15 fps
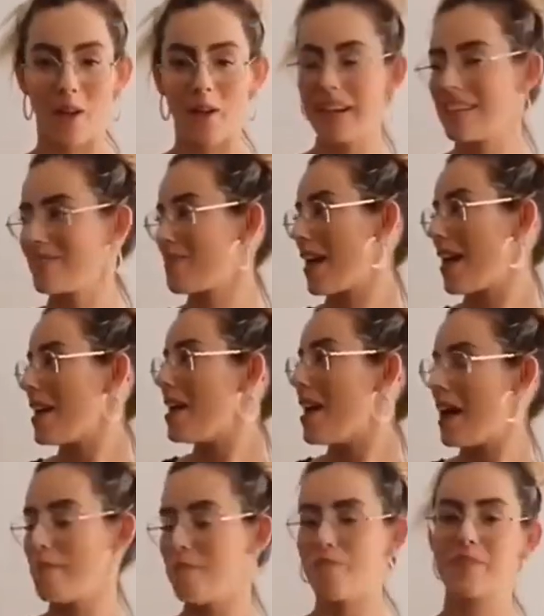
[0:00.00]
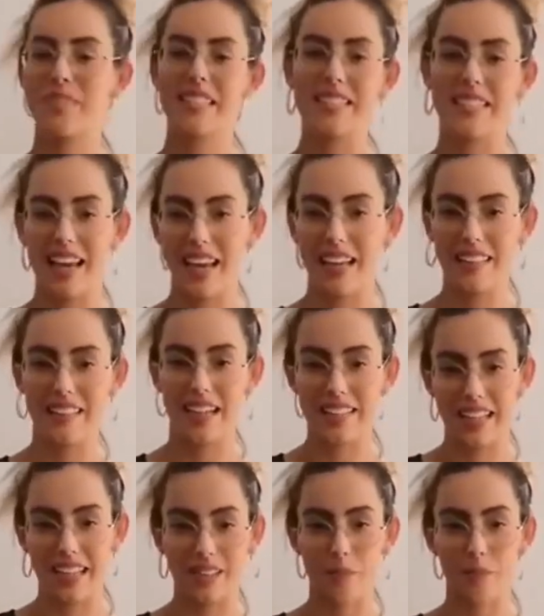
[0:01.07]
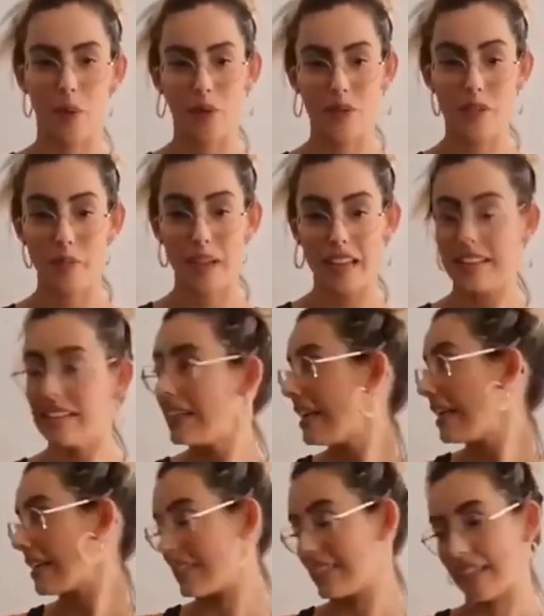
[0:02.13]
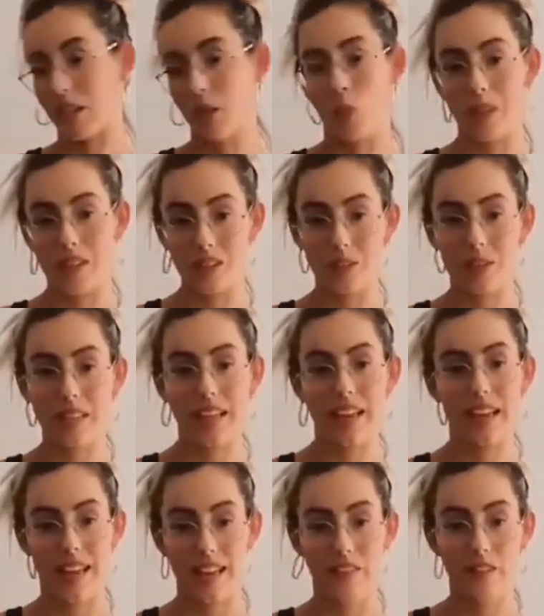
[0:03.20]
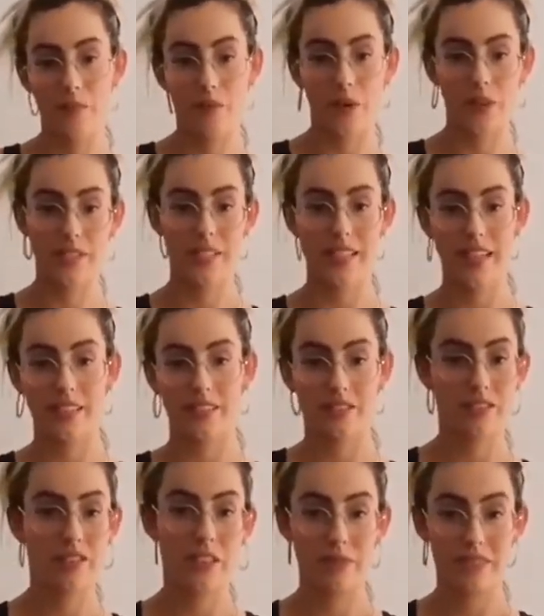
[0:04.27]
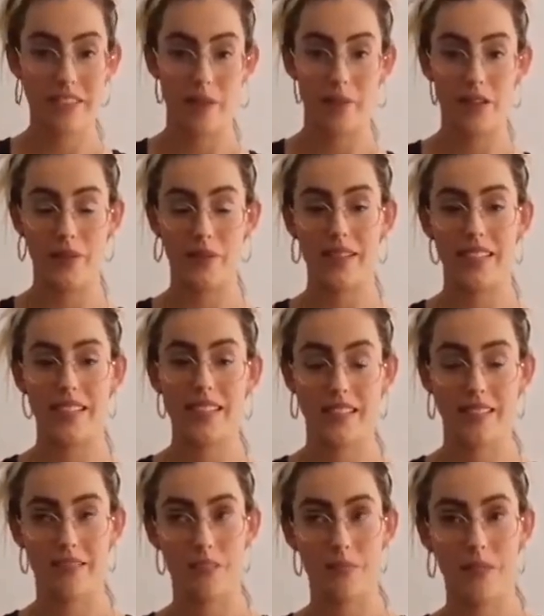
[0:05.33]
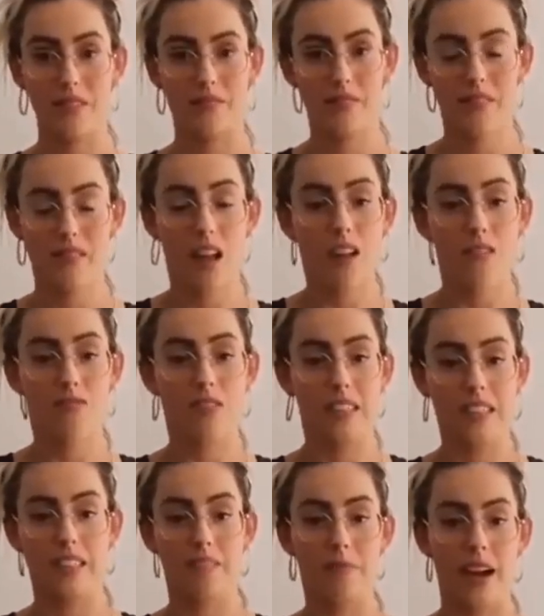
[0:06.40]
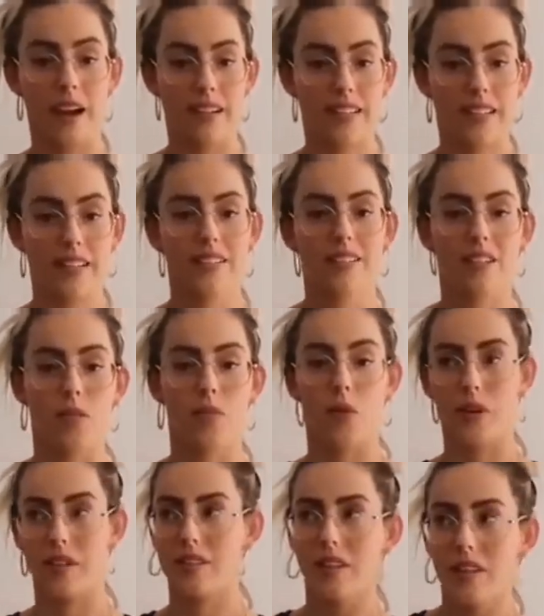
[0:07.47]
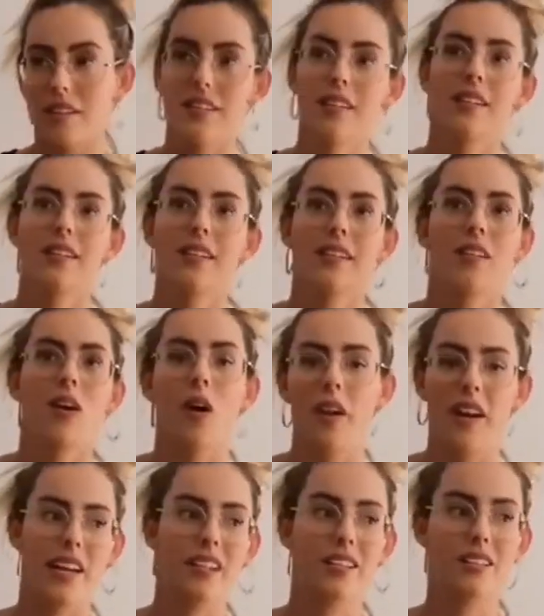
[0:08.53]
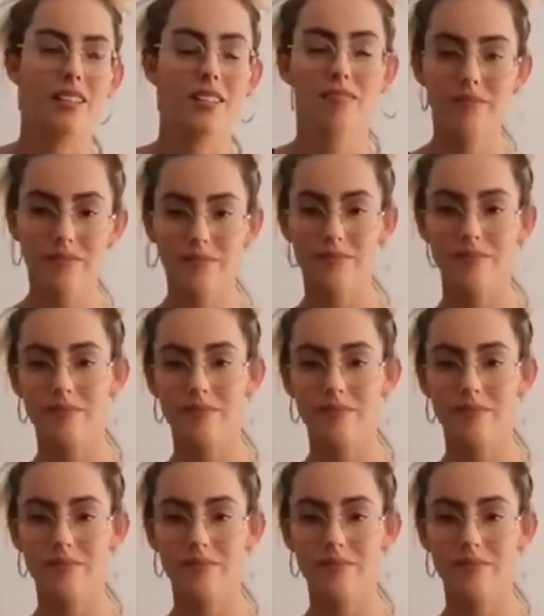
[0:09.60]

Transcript: so I always am scared that that's like the postman because it's like a window there and if he pokes his head through, he'll see me doing this and it'll just be really embarrassing. So I'm always on edge.